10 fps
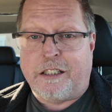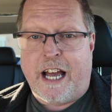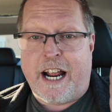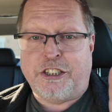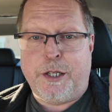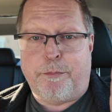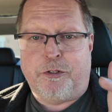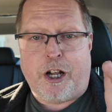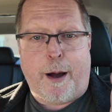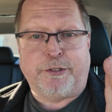That actually
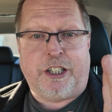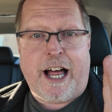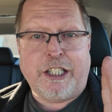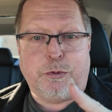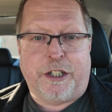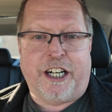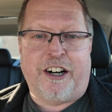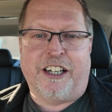tops the last one there.